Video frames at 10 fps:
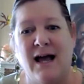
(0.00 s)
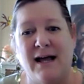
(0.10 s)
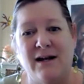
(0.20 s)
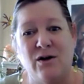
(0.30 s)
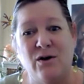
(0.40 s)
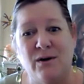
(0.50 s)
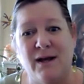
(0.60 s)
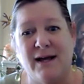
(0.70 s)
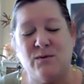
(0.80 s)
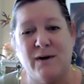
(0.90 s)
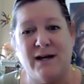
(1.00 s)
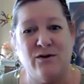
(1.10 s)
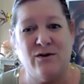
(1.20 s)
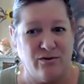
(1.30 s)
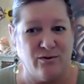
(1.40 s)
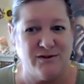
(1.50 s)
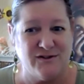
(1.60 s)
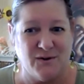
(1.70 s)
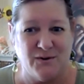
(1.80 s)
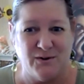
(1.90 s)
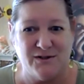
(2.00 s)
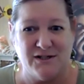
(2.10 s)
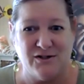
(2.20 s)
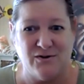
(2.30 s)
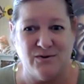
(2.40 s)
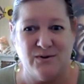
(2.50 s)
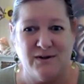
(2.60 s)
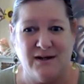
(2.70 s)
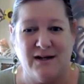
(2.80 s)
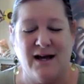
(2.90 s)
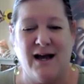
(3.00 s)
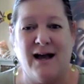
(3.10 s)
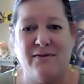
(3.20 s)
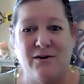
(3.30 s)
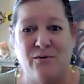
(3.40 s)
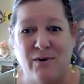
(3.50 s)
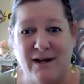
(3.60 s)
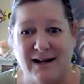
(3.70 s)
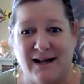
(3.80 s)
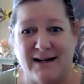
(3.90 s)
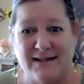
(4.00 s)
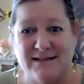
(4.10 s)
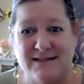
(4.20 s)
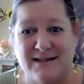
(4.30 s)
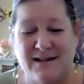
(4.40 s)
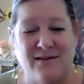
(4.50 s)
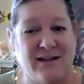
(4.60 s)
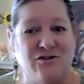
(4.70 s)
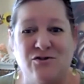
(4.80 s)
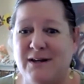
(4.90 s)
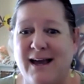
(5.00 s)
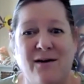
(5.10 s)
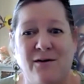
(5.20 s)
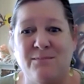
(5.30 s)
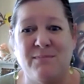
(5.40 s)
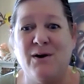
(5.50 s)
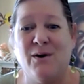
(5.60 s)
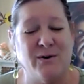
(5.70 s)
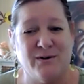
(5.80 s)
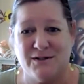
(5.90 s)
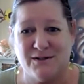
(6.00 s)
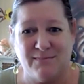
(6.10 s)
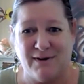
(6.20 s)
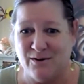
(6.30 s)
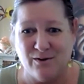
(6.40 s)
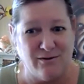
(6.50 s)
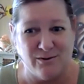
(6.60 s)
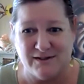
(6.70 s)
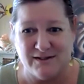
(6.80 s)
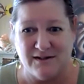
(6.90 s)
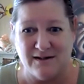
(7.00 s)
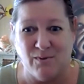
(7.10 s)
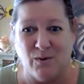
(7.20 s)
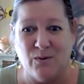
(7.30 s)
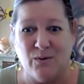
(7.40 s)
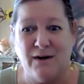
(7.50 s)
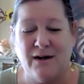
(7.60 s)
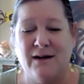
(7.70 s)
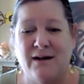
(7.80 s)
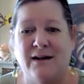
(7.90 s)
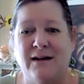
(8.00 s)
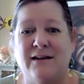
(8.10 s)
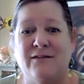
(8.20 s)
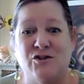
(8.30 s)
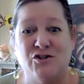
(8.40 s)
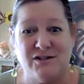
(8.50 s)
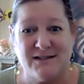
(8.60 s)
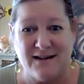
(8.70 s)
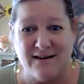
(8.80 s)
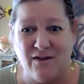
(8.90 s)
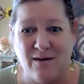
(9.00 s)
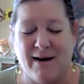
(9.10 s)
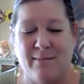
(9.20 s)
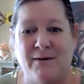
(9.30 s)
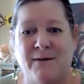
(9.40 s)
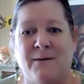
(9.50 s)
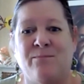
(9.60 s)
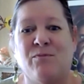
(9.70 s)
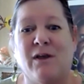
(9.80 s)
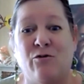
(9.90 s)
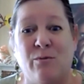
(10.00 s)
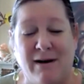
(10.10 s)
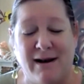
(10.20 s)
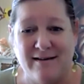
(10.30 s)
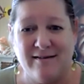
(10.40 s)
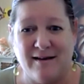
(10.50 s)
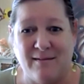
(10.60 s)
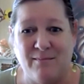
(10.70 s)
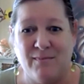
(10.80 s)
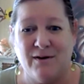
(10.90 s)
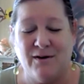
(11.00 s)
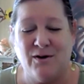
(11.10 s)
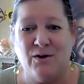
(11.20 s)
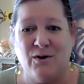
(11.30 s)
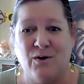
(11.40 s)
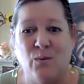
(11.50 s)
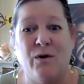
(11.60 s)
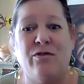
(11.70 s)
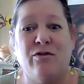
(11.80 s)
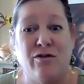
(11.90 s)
and look at where your thoughts are hurting you. And then realize that you cannot be hurt by your thoughts anymore if you just give them up and replace them with the